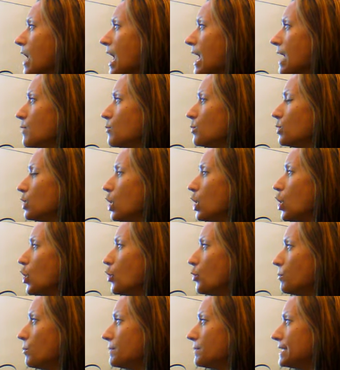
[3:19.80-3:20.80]
I will
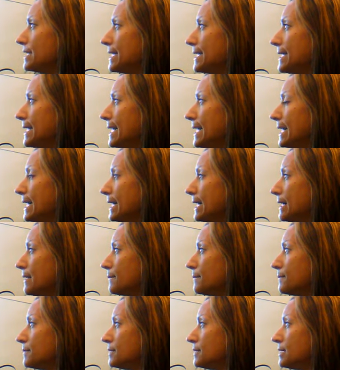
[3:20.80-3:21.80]
open it
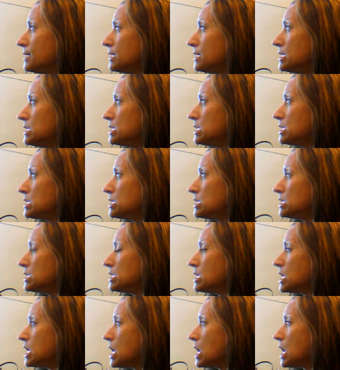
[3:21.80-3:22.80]
up
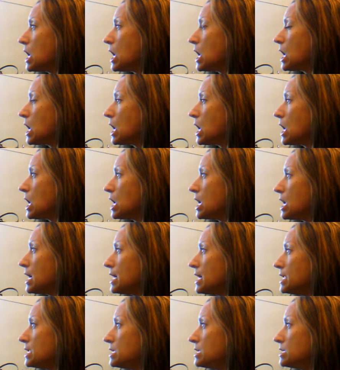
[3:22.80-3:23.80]

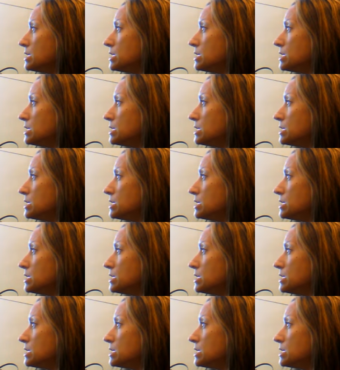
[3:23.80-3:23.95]
on